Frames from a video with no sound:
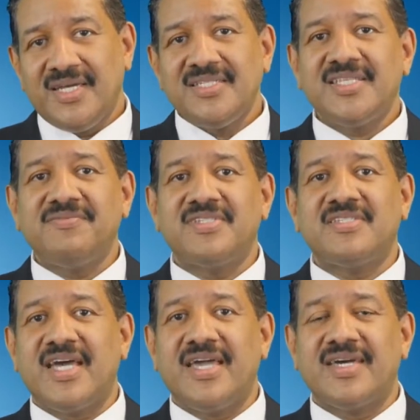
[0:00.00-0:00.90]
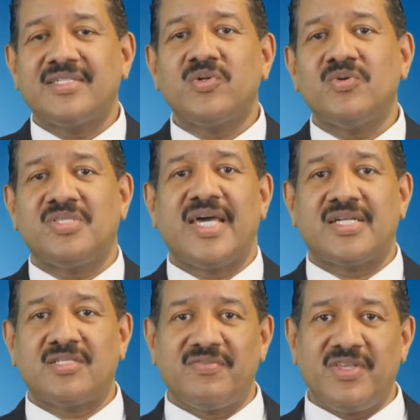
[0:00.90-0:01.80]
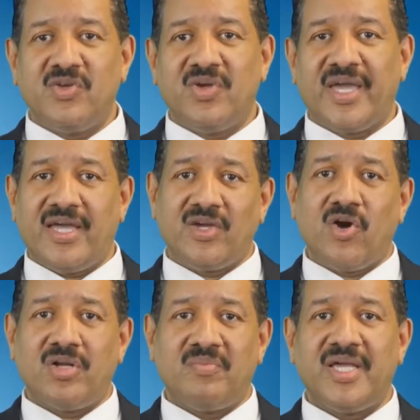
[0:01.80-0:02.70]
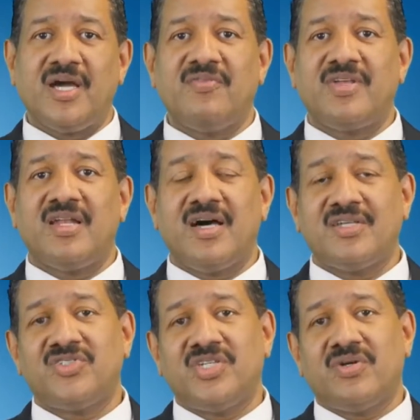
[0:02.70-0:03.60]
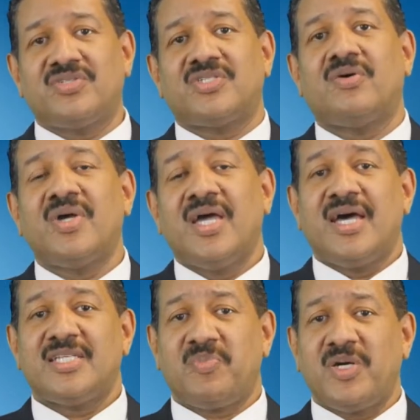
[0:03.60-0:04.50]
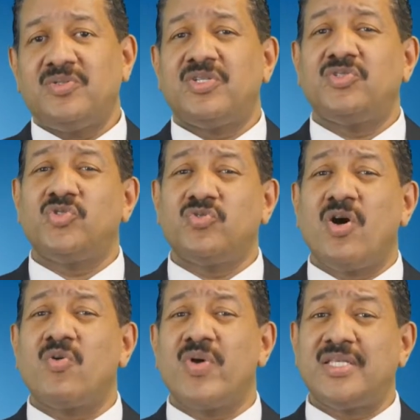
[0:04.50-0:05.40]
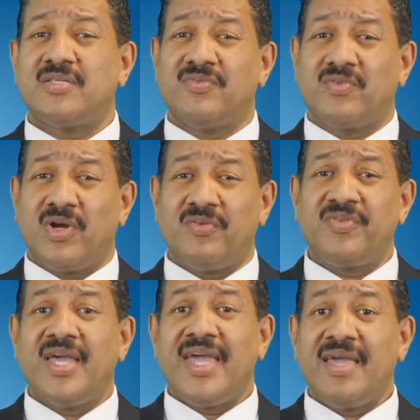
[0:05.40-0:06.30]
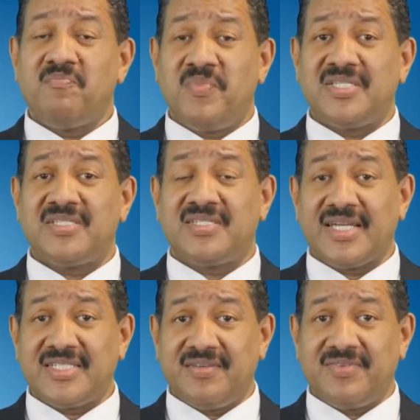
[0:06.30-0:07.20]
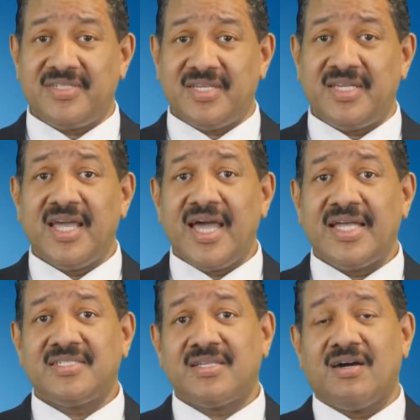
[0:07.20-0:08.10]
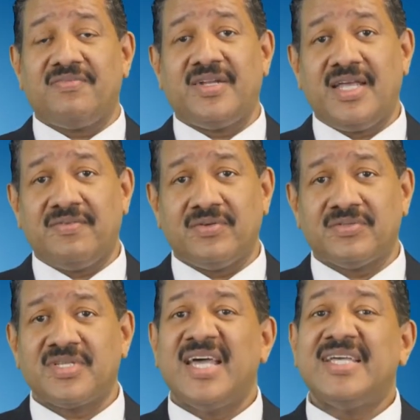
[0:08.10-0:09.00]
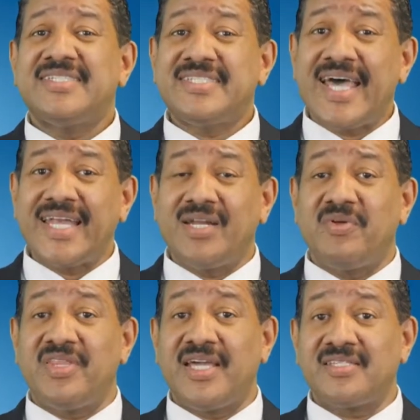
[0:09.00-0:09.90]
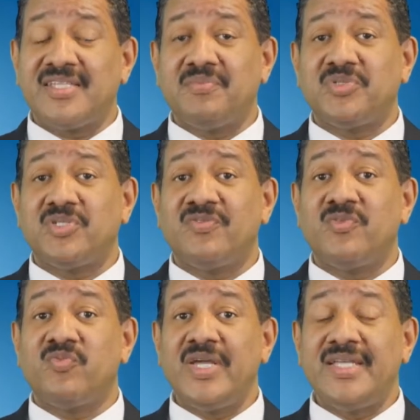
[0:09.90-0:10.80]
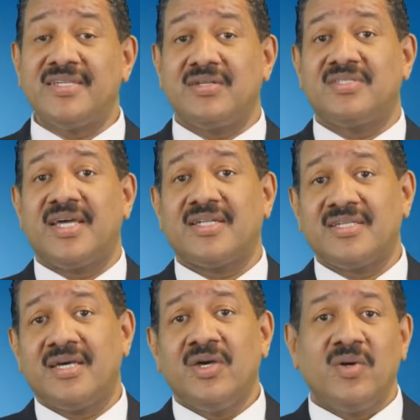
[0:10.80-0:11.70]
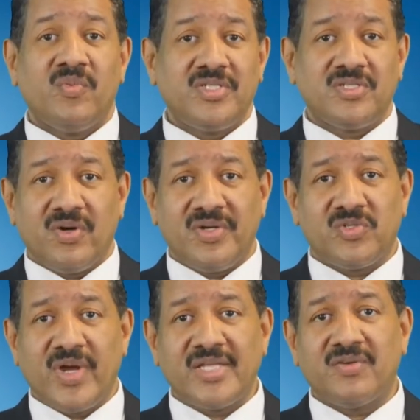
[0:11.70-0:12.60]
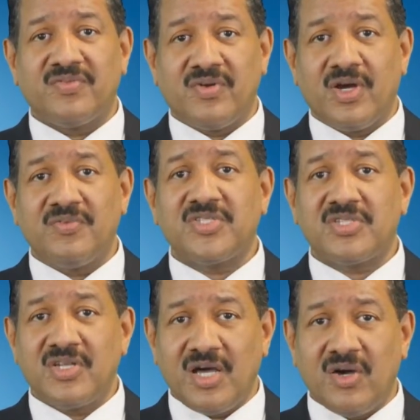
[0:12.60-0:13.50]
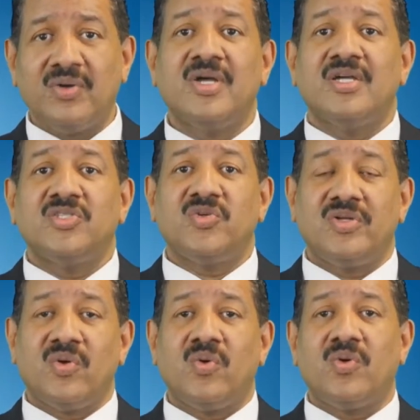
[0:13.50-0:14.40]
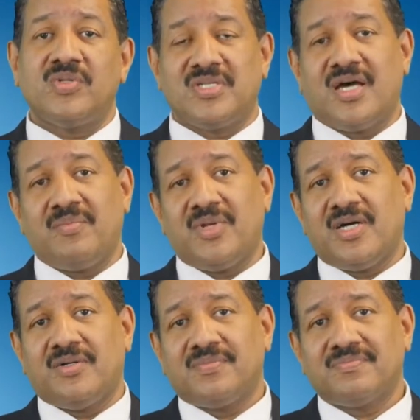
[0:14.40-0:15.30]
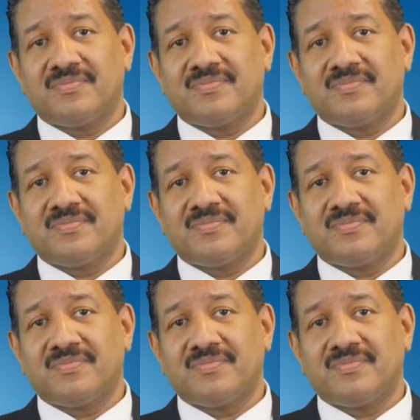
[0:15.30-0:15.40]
It's safe to say that all sectors of the UK economy over the last year or so has posted strong rates of growth in business activity and staffing levels, sadly with the exception of the retail sector, which saw its rate of growth slow to an all-time low.